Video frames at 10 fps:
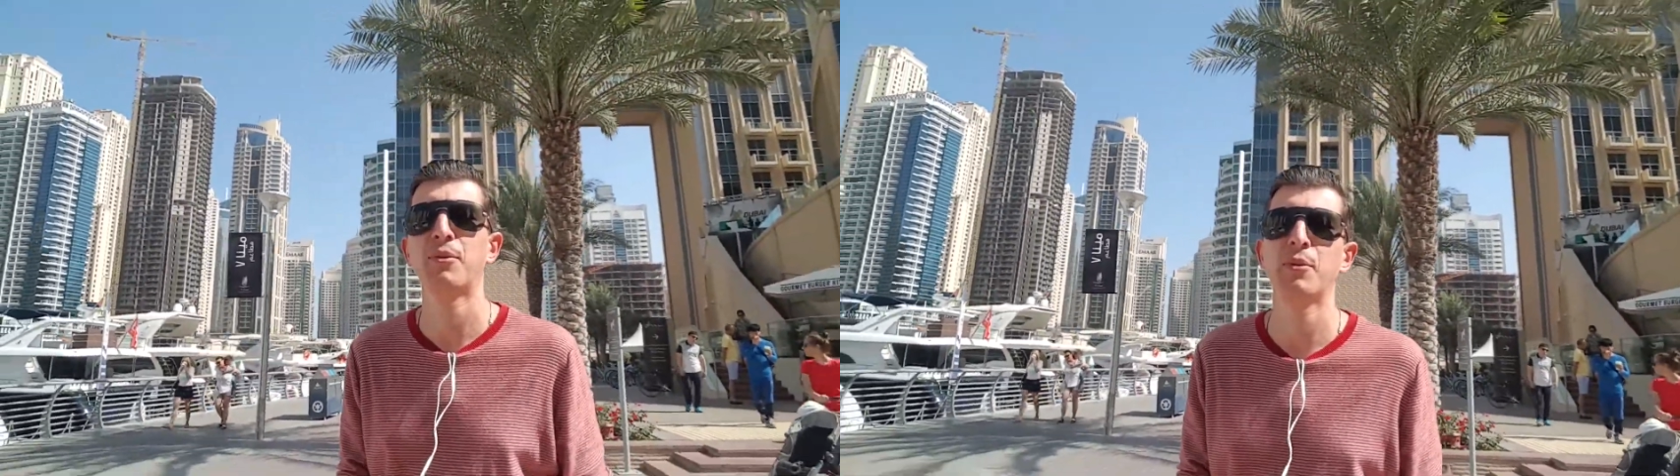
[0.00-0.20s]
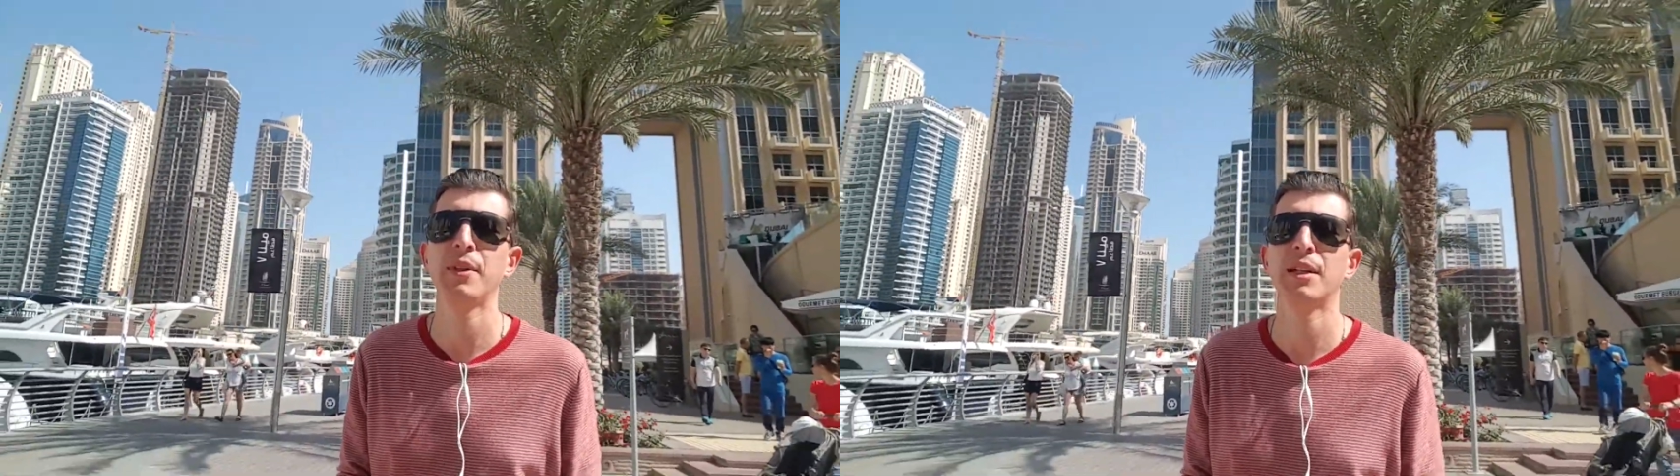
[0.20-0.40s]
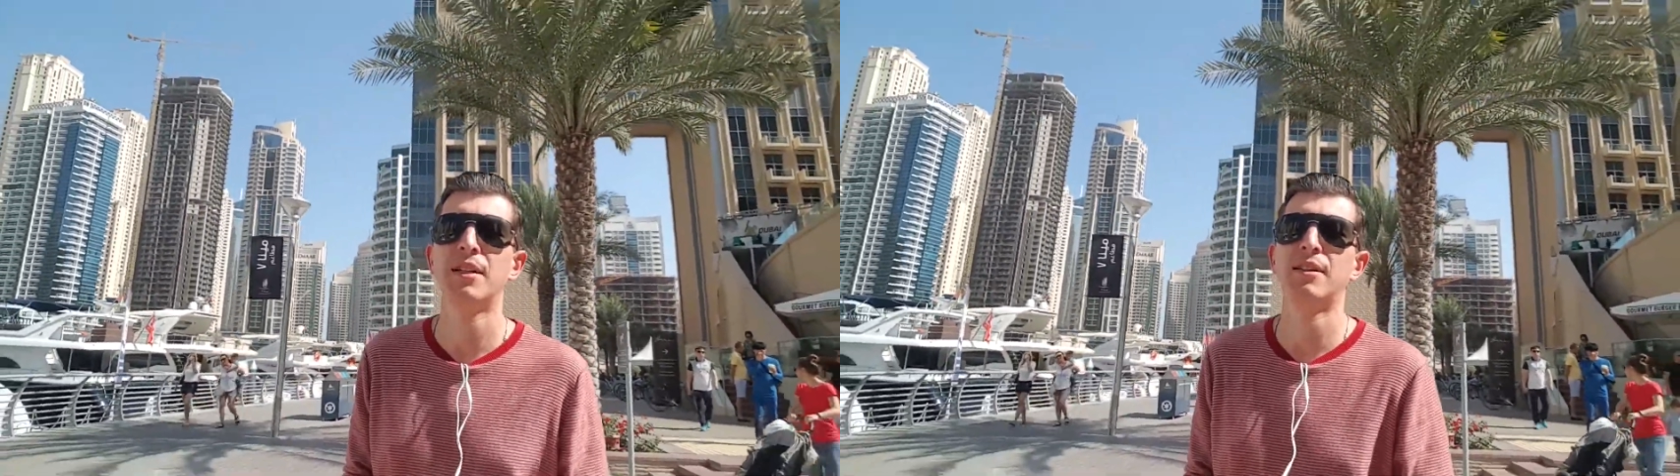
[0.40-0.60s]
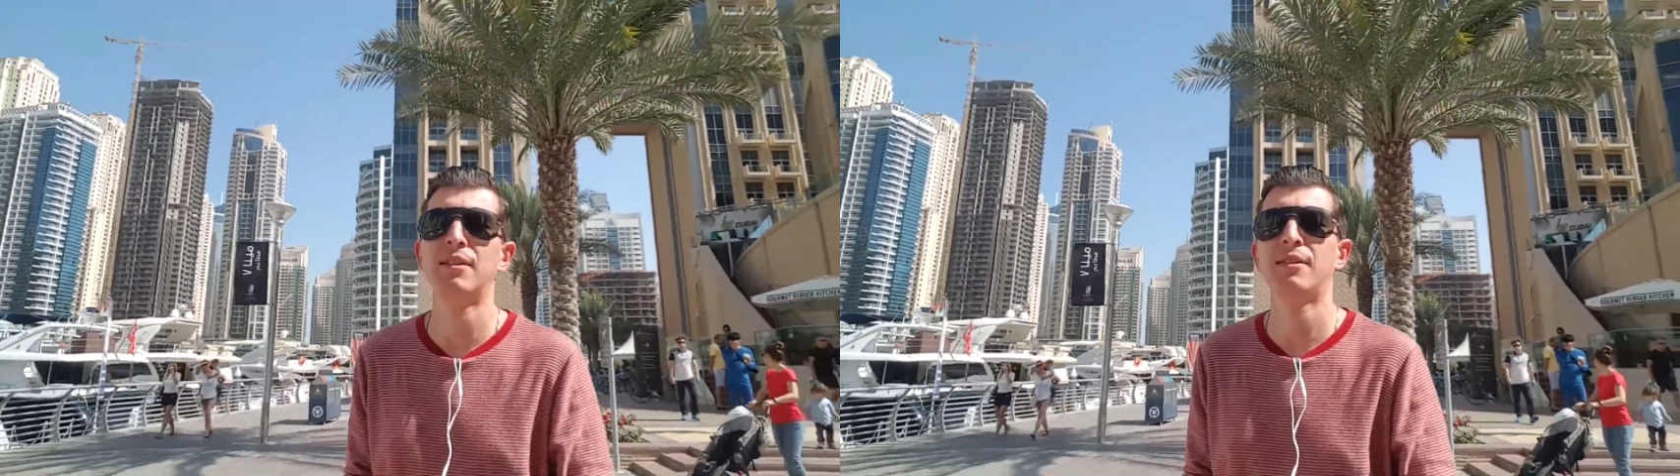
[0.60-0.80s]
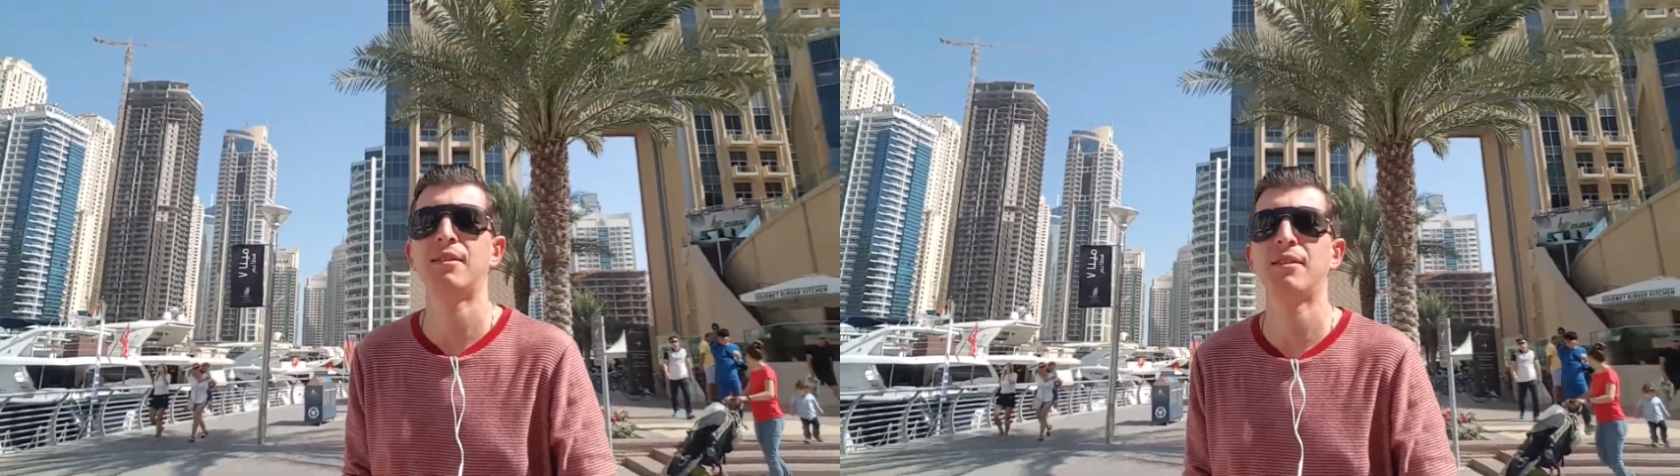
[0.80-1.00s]
We are
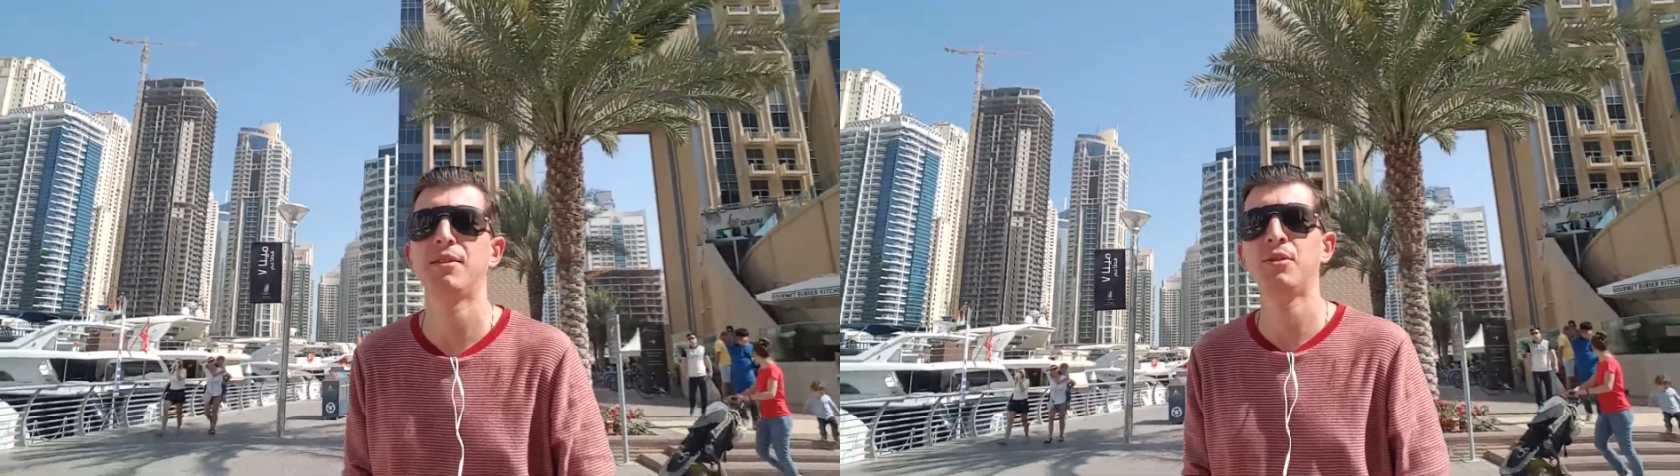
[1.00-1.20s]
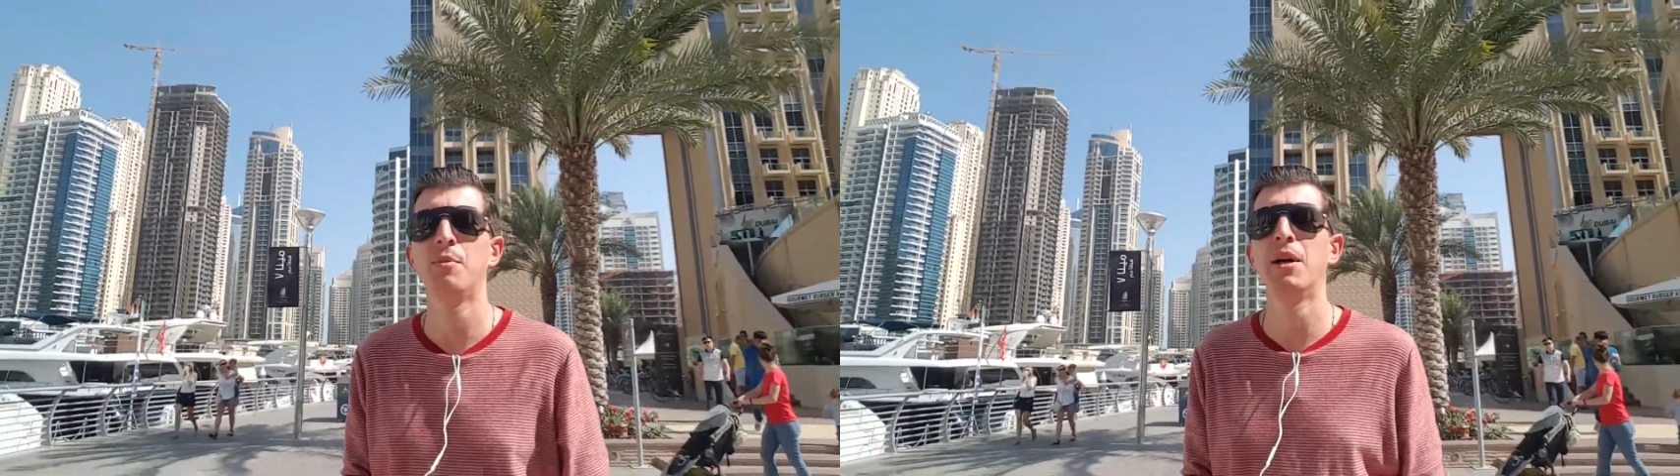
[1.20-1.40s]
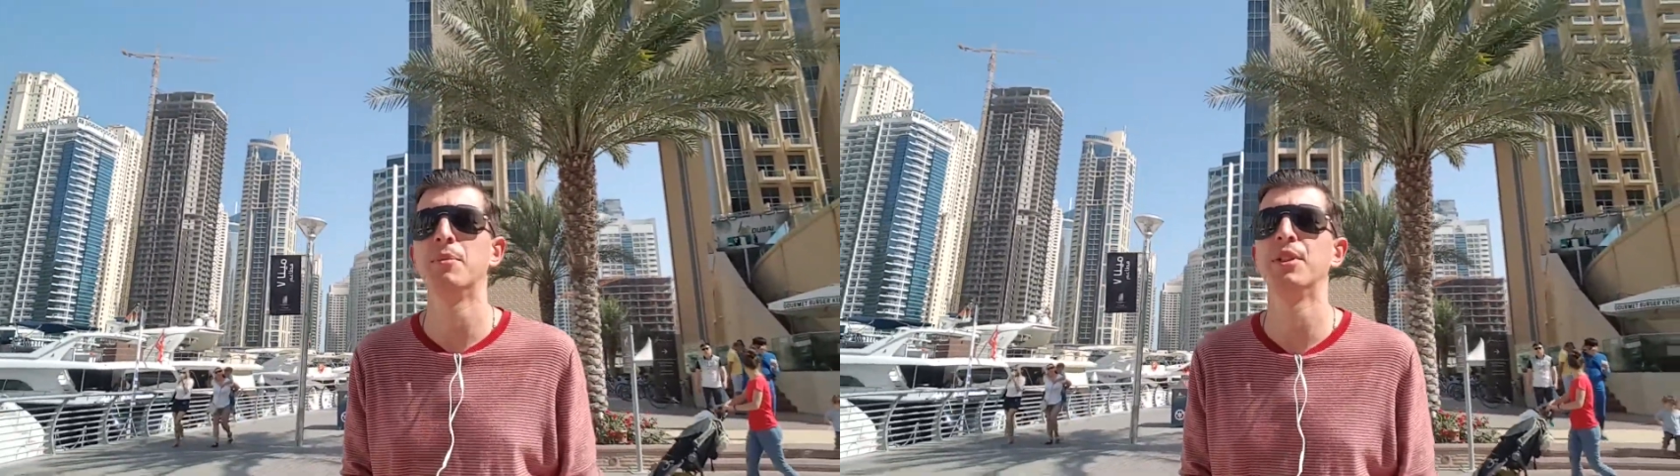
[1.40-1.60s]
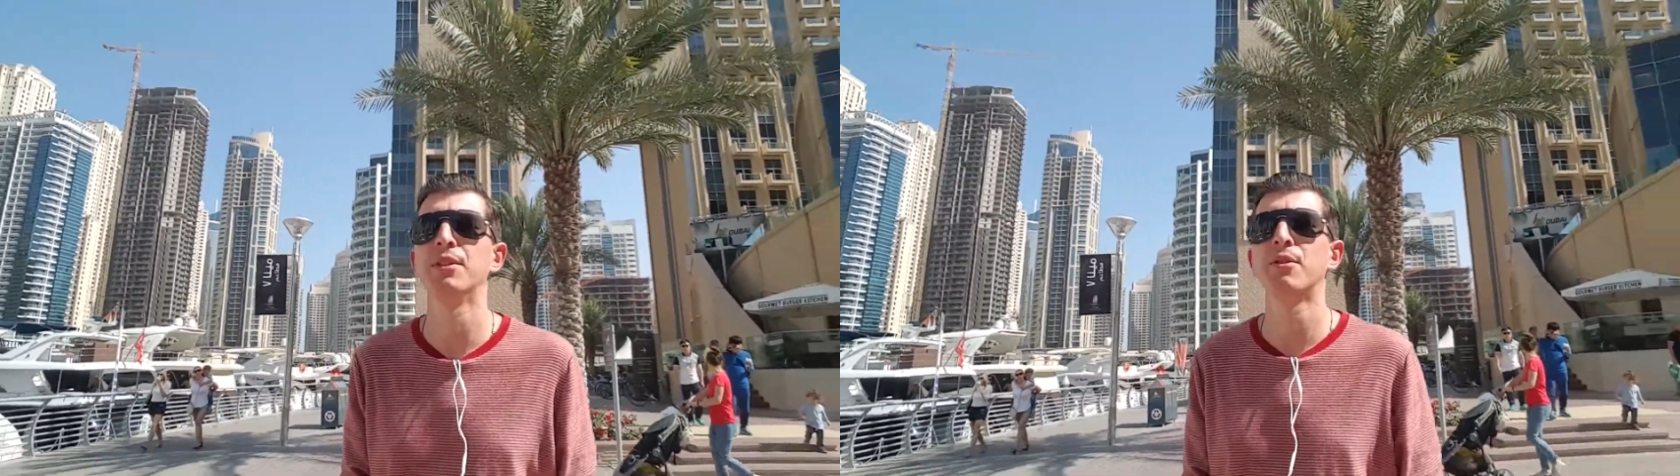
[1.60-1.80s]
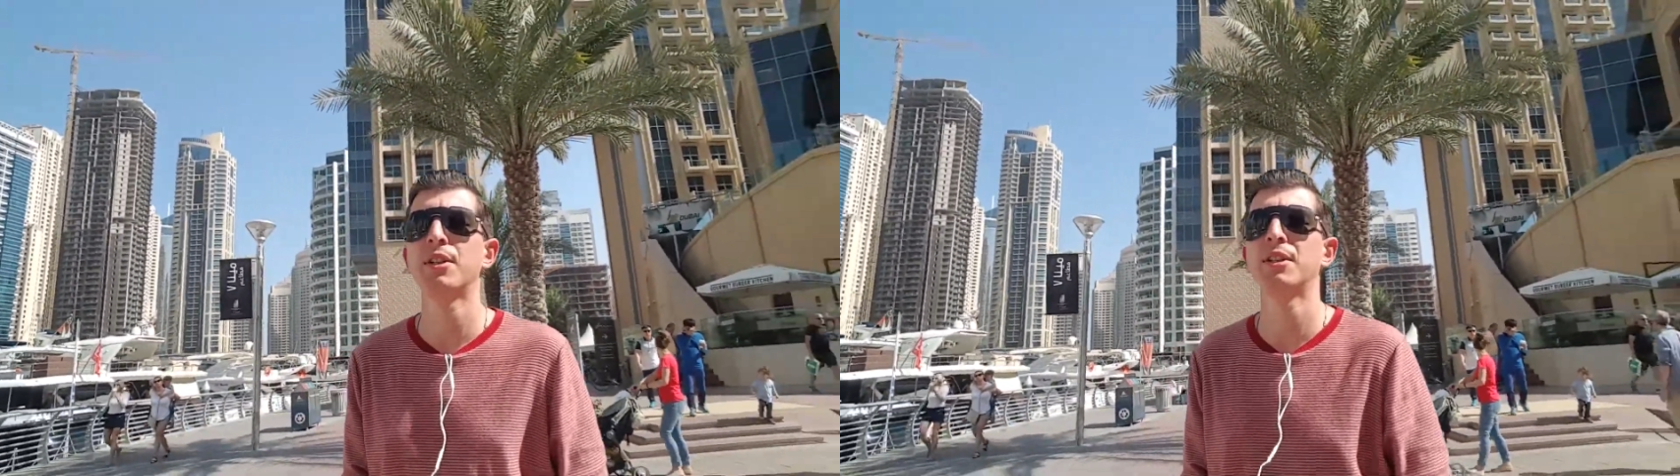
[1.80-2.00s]
in Dubai
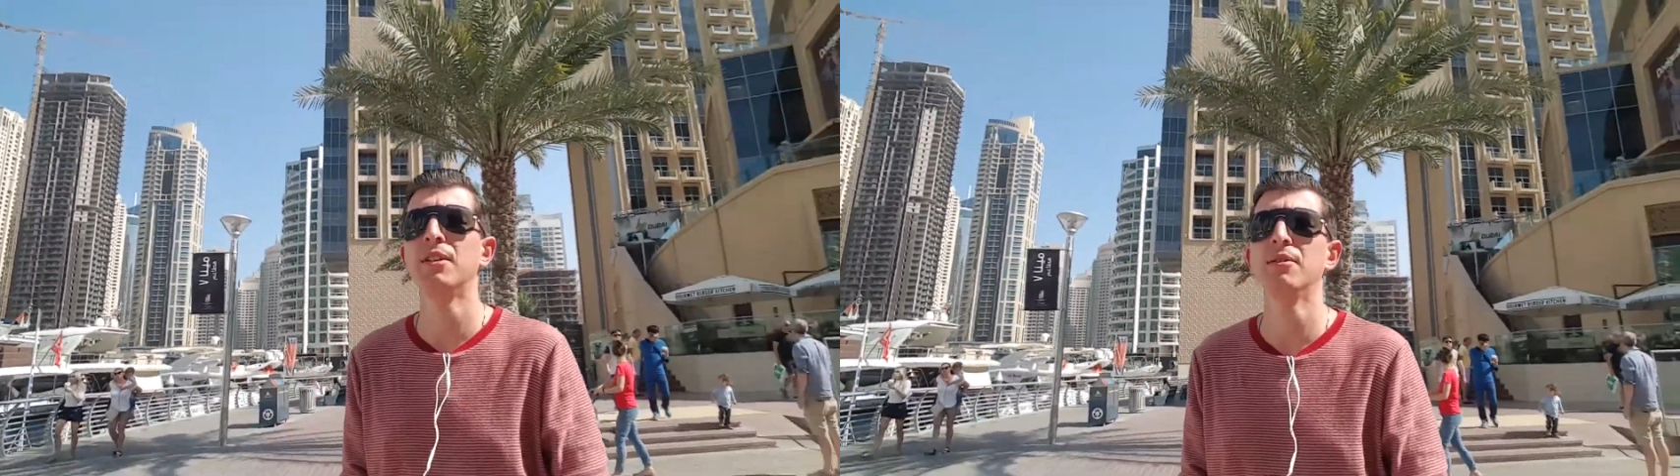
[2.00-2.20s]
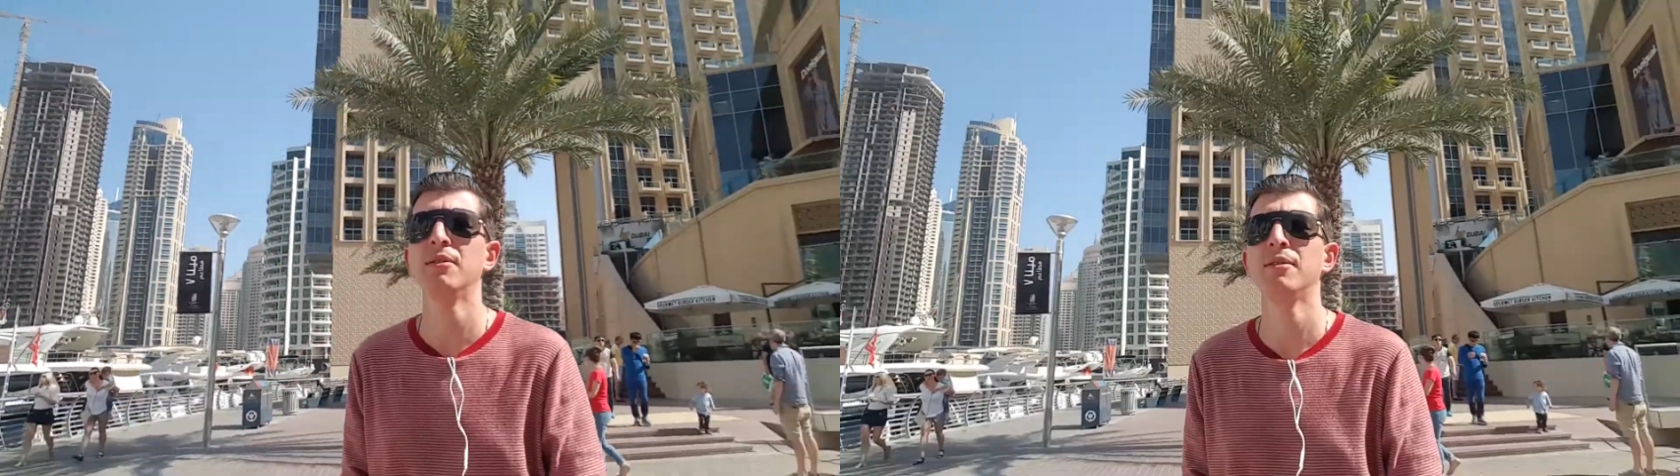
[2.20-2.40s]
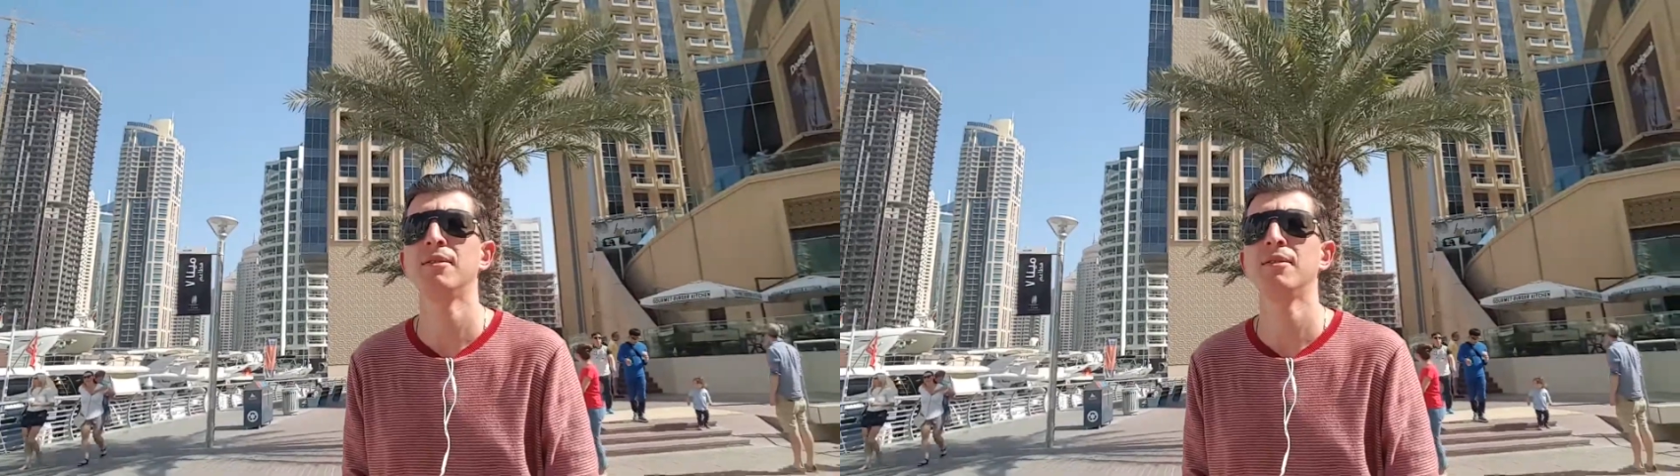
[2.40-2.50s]
Marina right now,